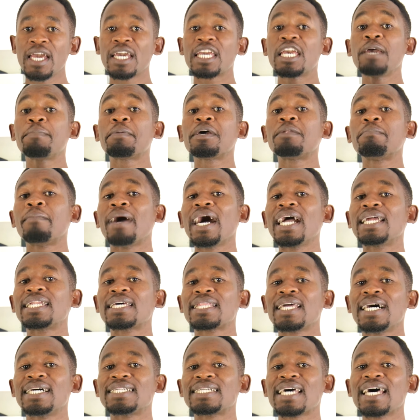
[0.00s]
Keep in mind
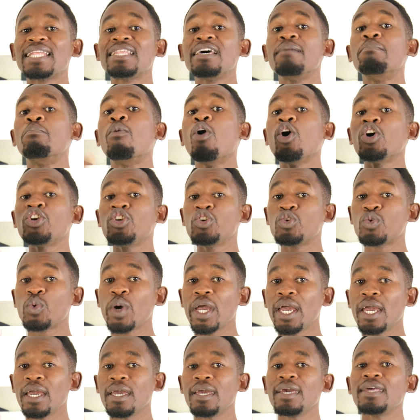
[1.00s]
that the more you
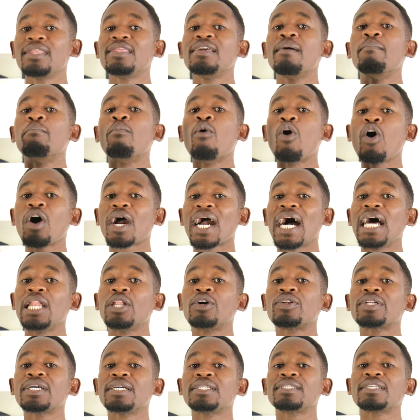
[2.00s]
weigh, the more
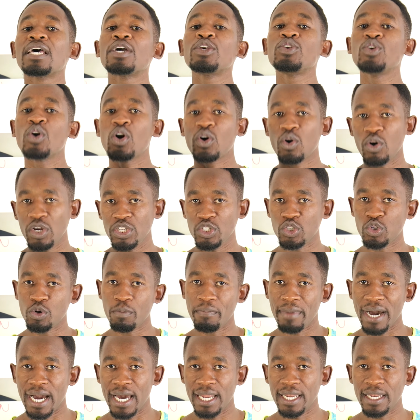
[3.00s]
calories you're going to
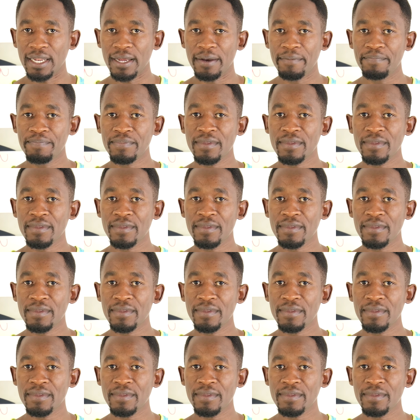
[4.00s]
burn.